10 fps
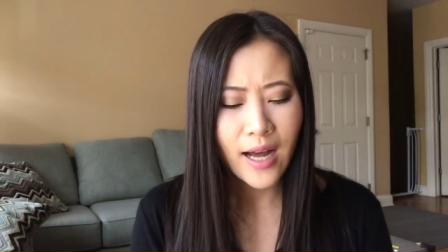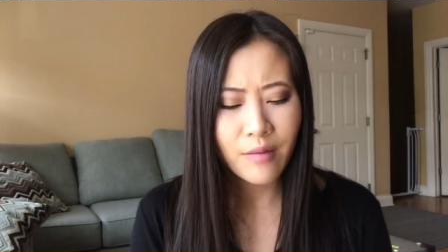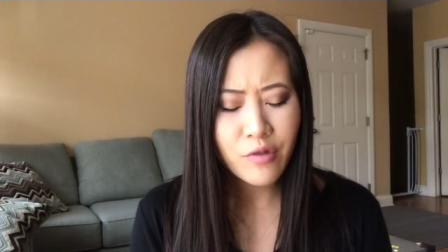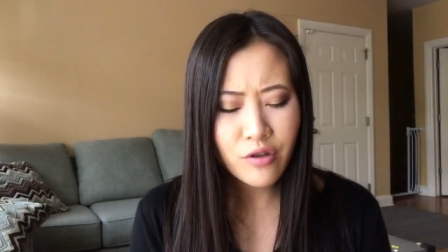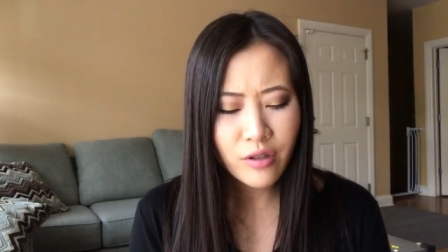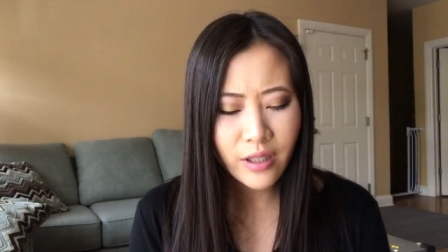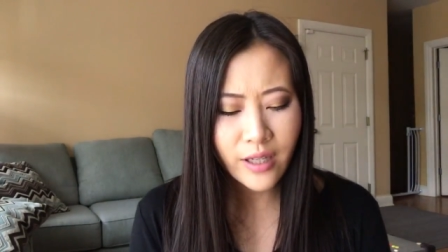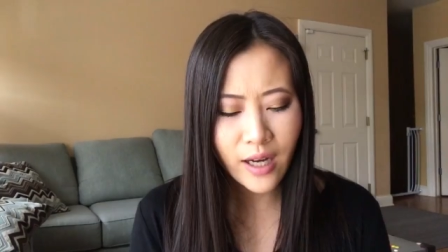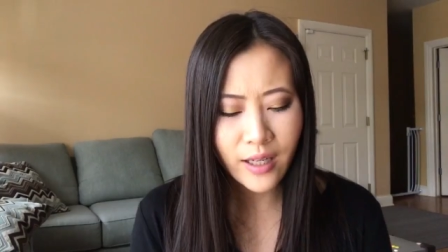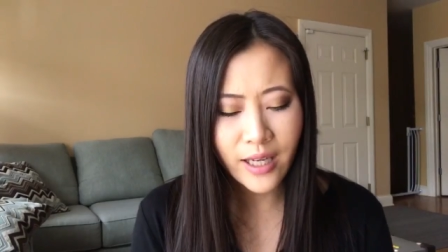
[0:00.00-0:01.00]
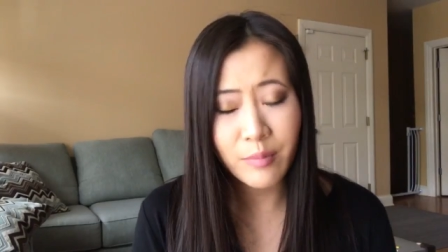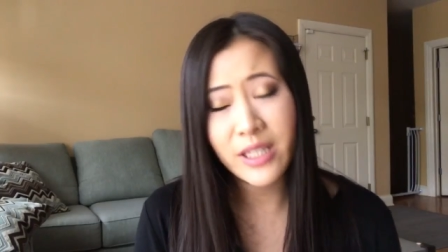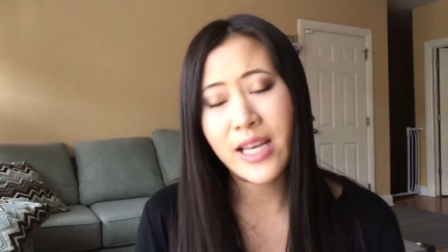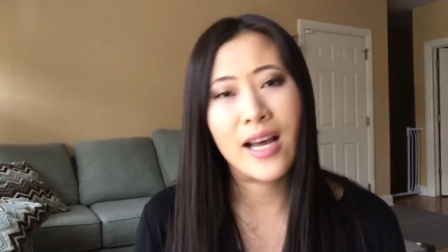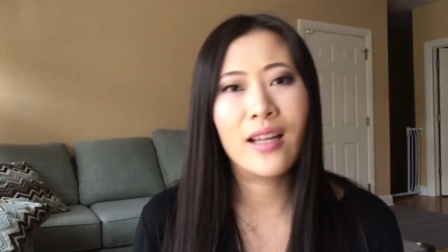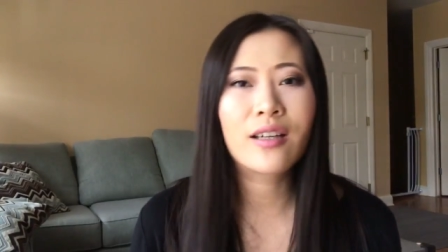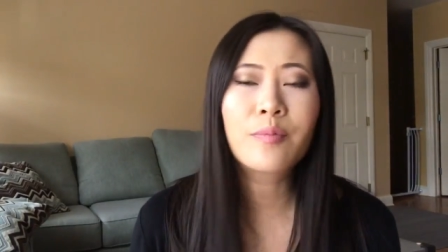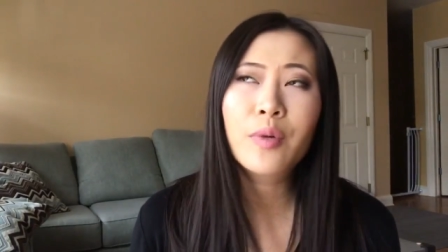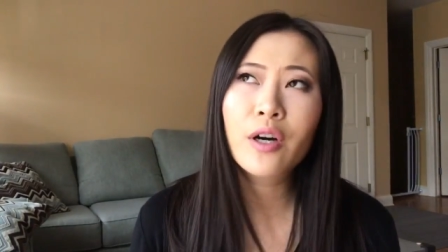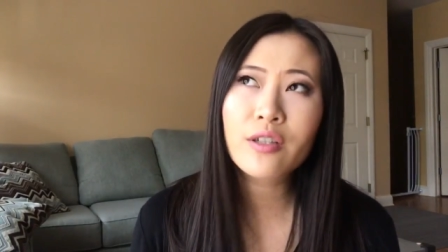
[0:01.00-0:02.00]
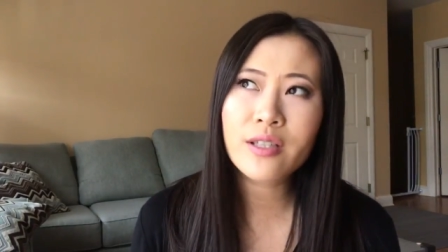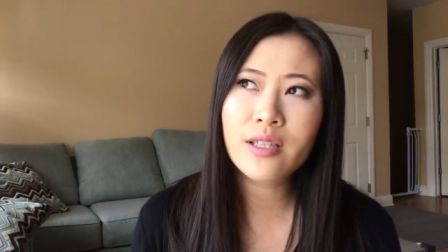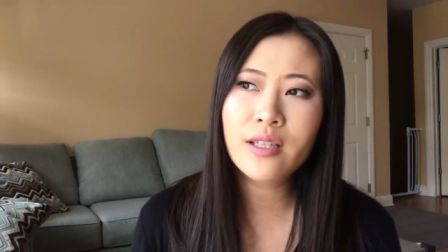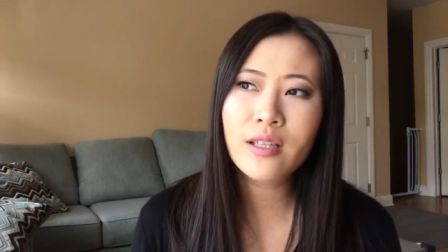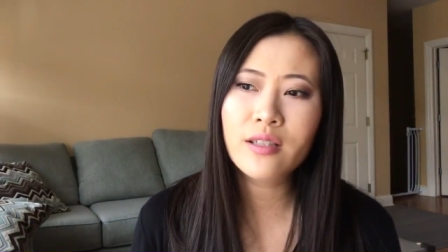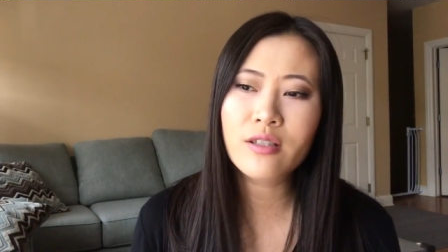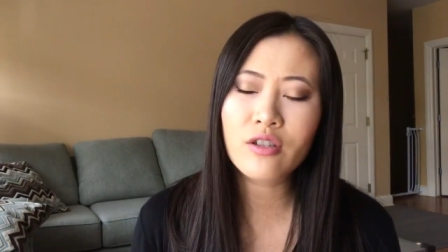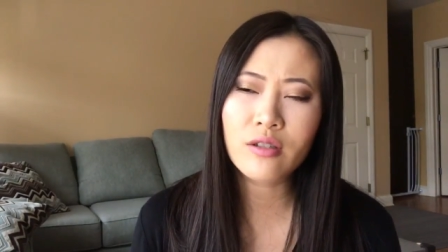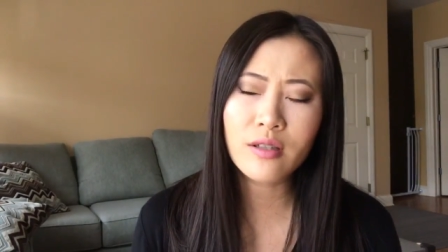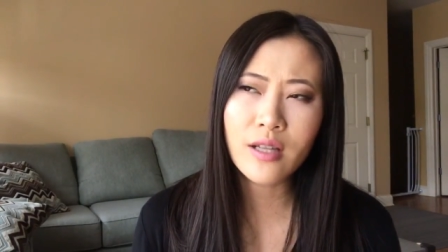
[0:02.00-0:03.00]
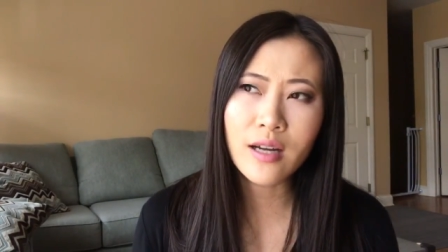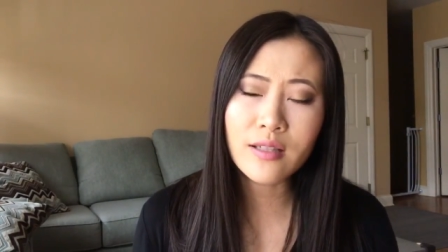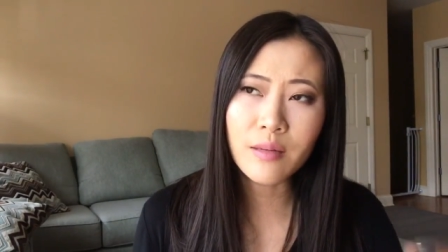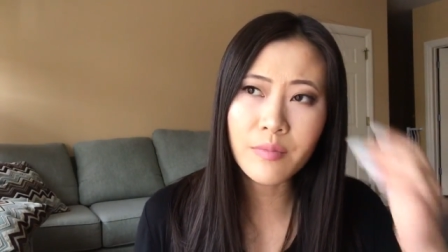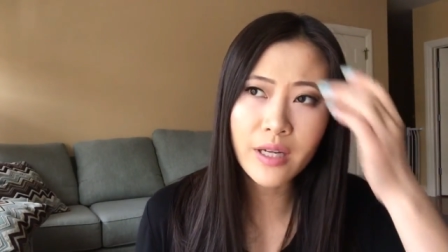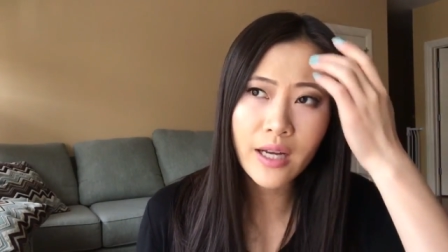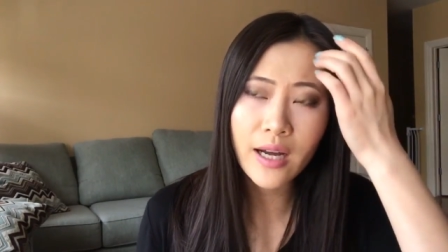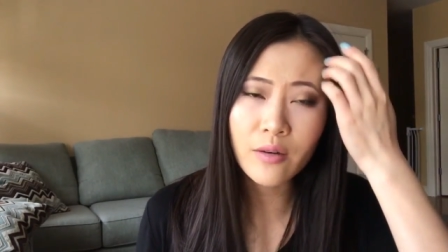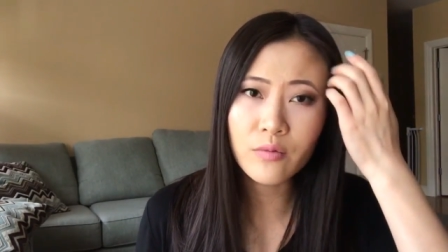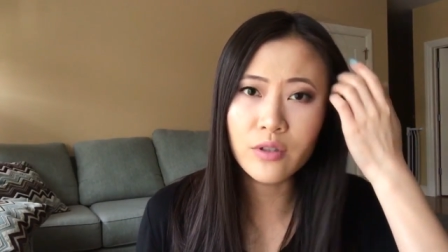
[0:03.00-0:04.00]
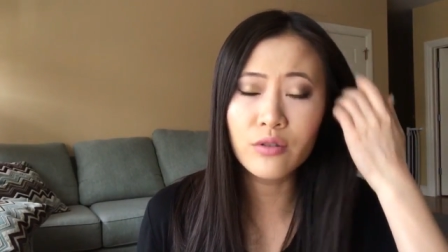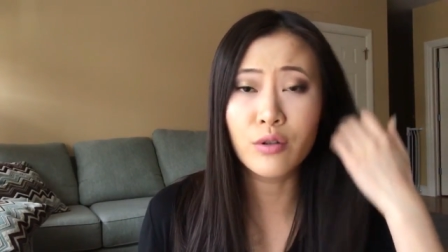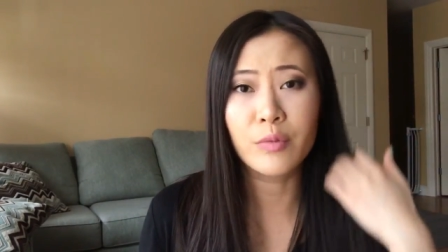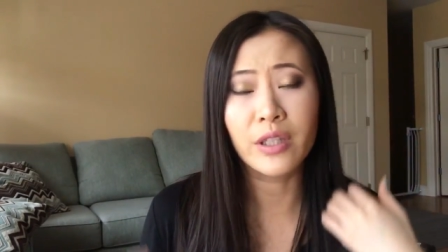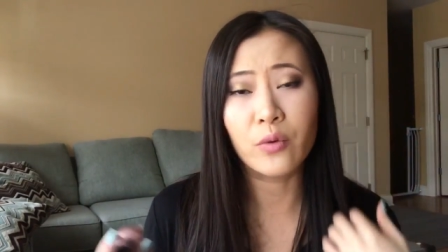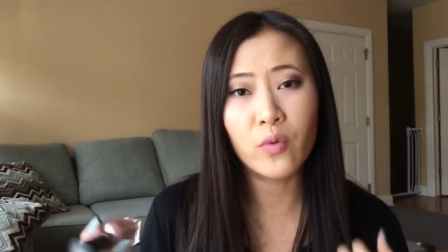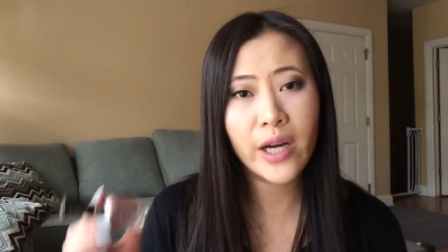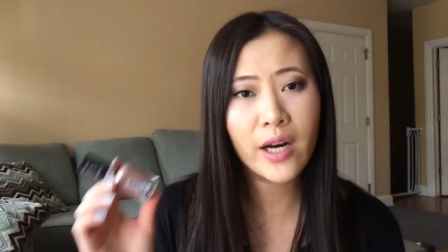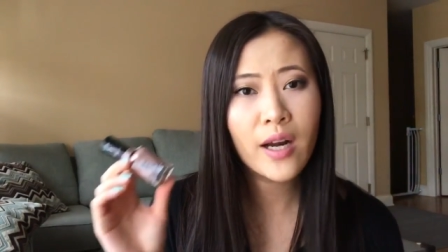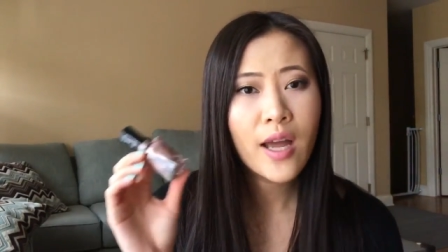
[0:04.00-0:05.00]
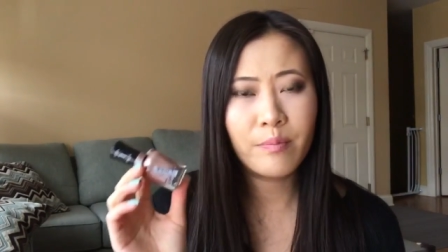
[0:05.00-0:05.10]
I'm usually not a metallic person. It's just not something I would normally wear.